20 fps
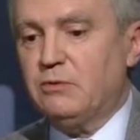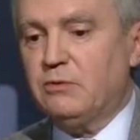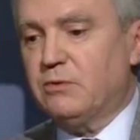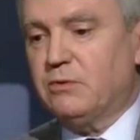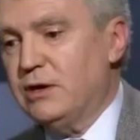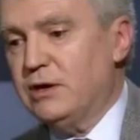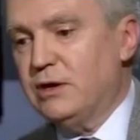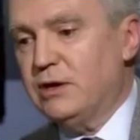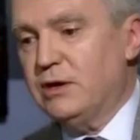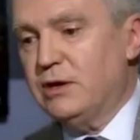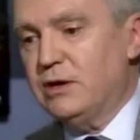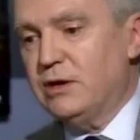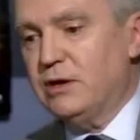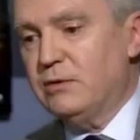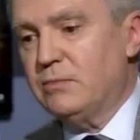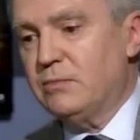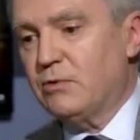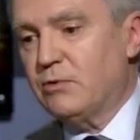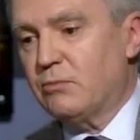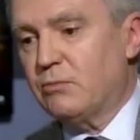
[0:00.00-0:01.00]
don't know
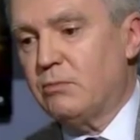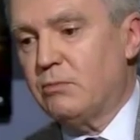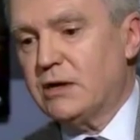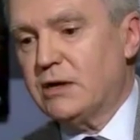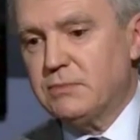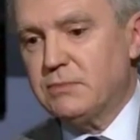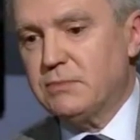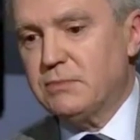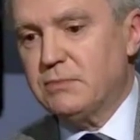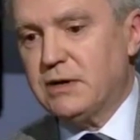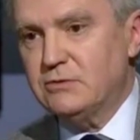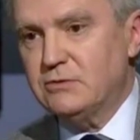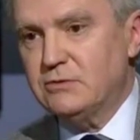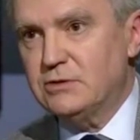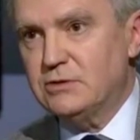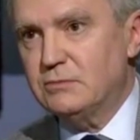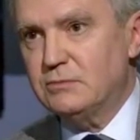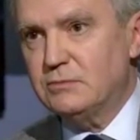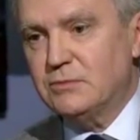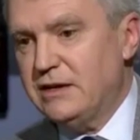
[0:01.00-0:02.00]
him or much
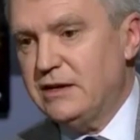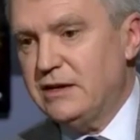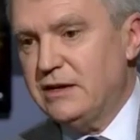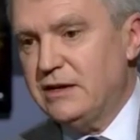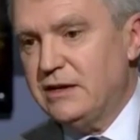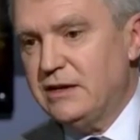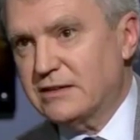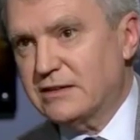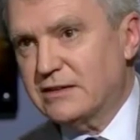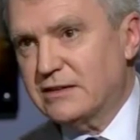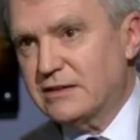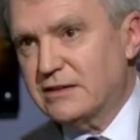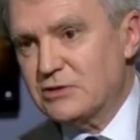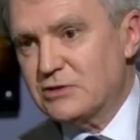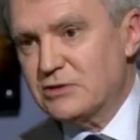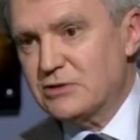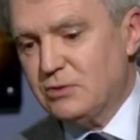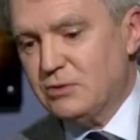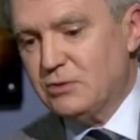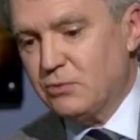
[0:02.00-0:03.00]
about him or
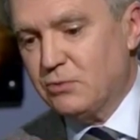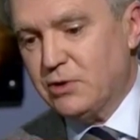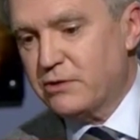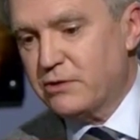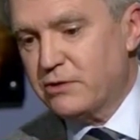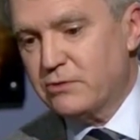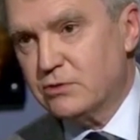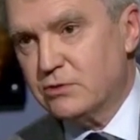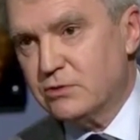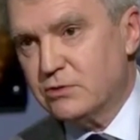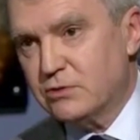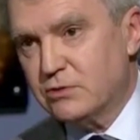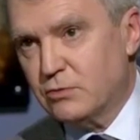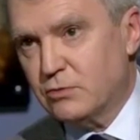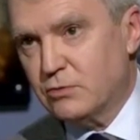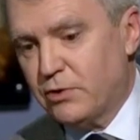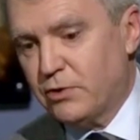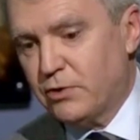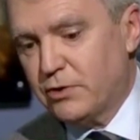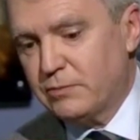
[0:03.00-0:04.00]
anything, so whether it was a
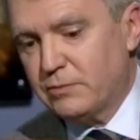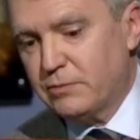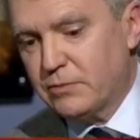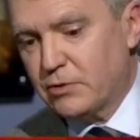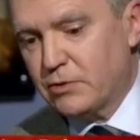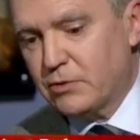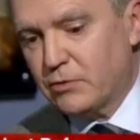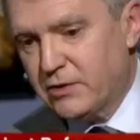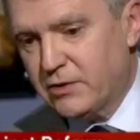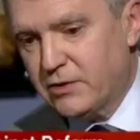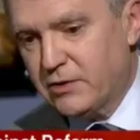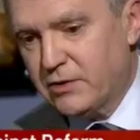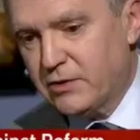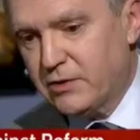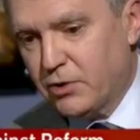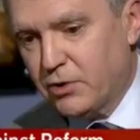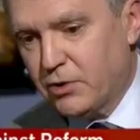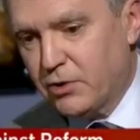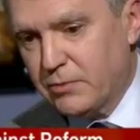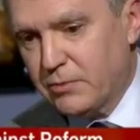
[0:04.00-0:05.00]
good appointment or a
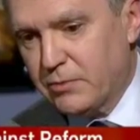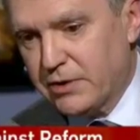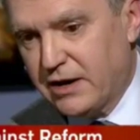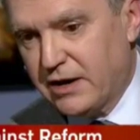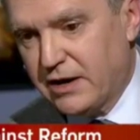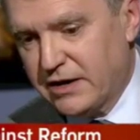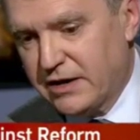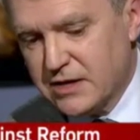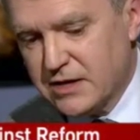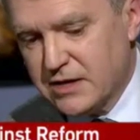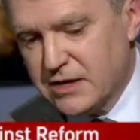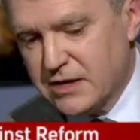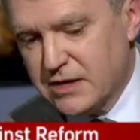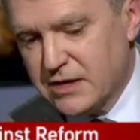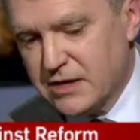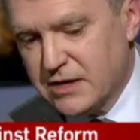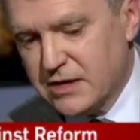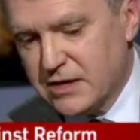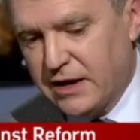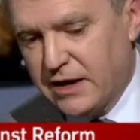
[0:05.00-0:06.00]
bad appointment, I
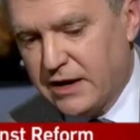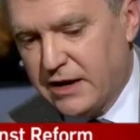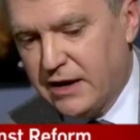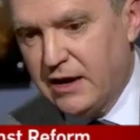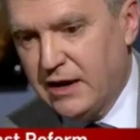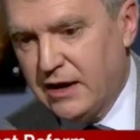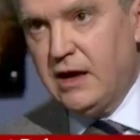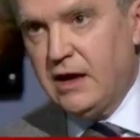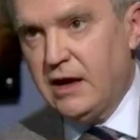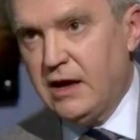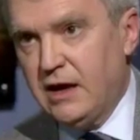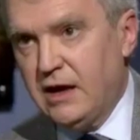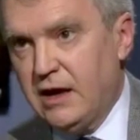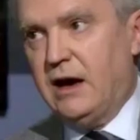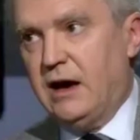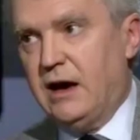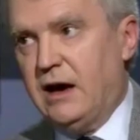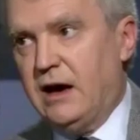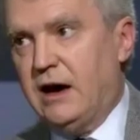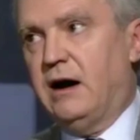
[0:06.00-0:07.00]
can't say.
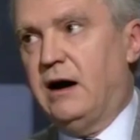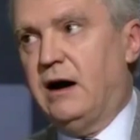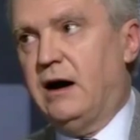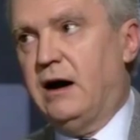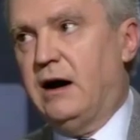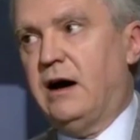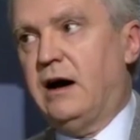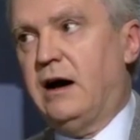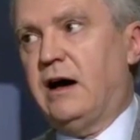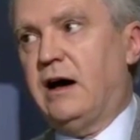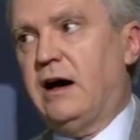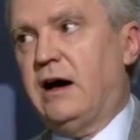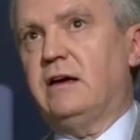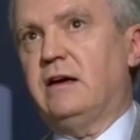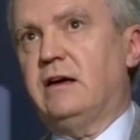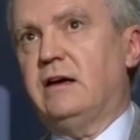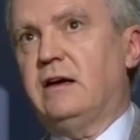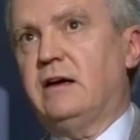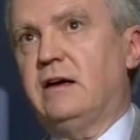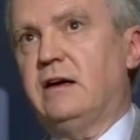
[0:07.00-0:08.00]

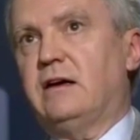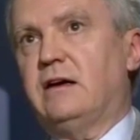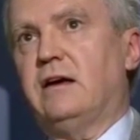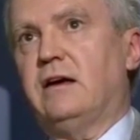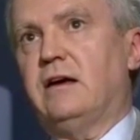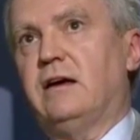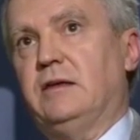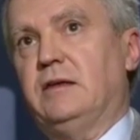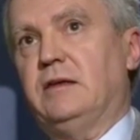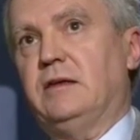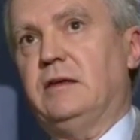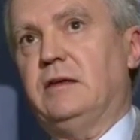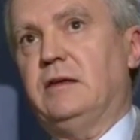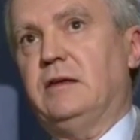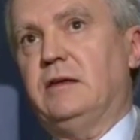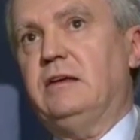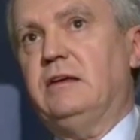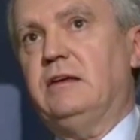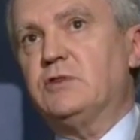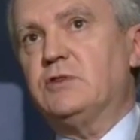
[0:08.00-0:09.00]
I think
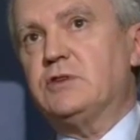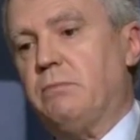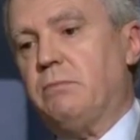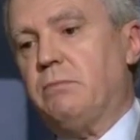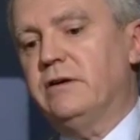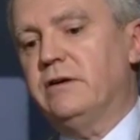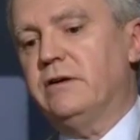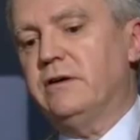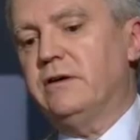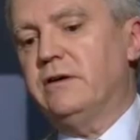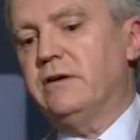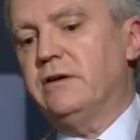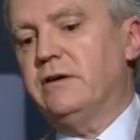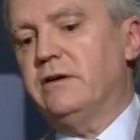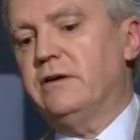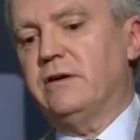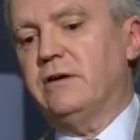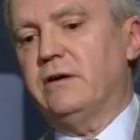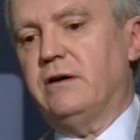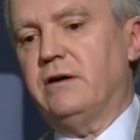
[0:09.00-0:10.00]
he was
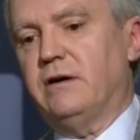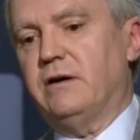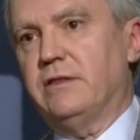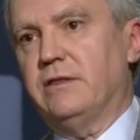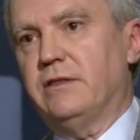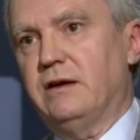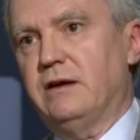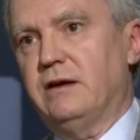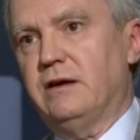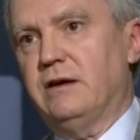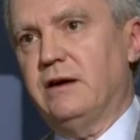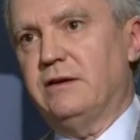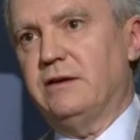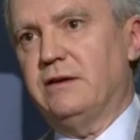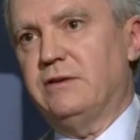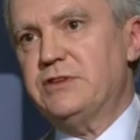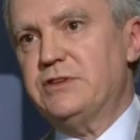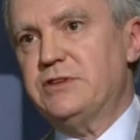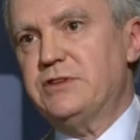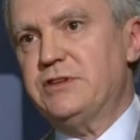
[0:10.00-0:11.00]
appointed on the
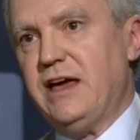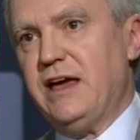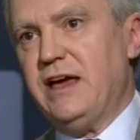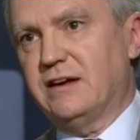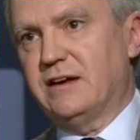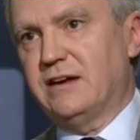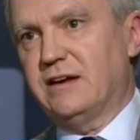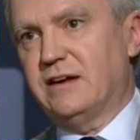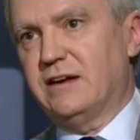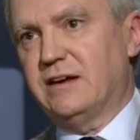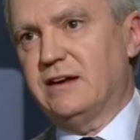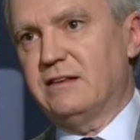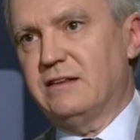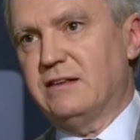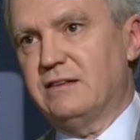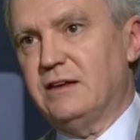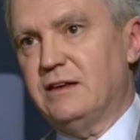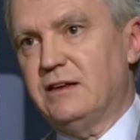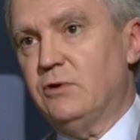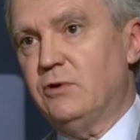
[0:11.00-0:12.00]

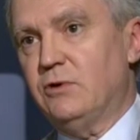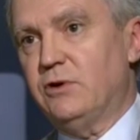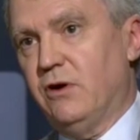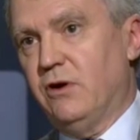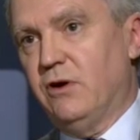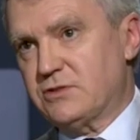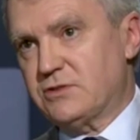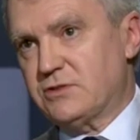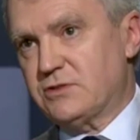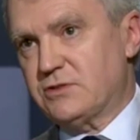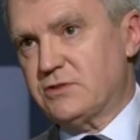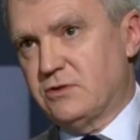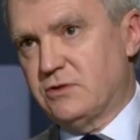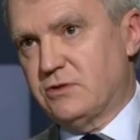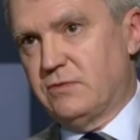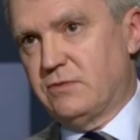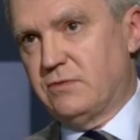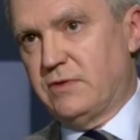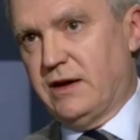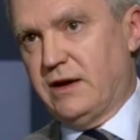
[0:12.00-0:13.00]
understanding that he would not
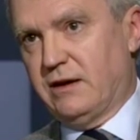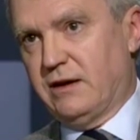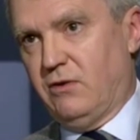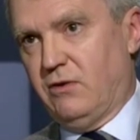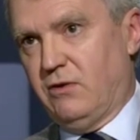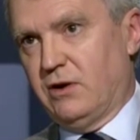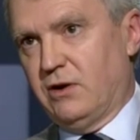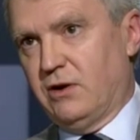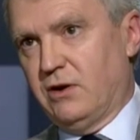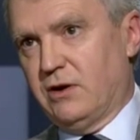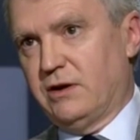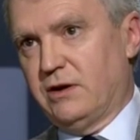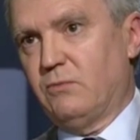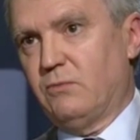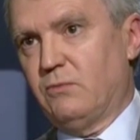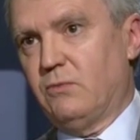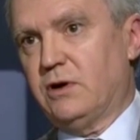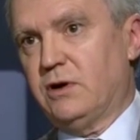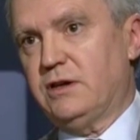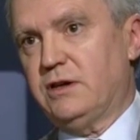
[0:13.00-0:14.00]
serve that long,
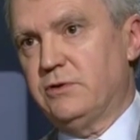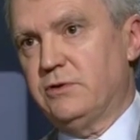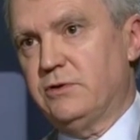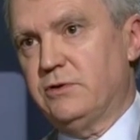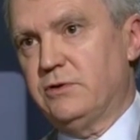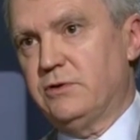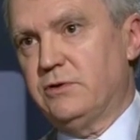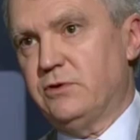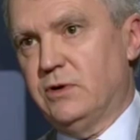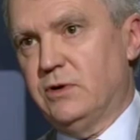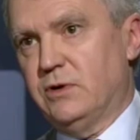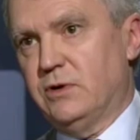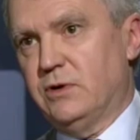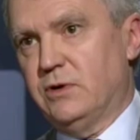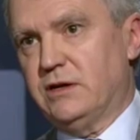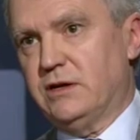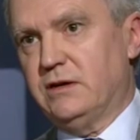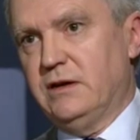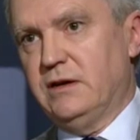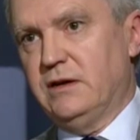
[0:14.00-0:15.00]
and what he will do
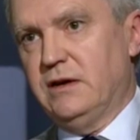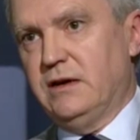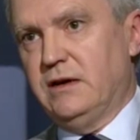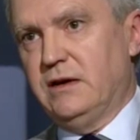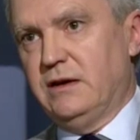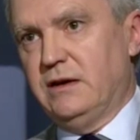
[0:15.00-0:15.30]
when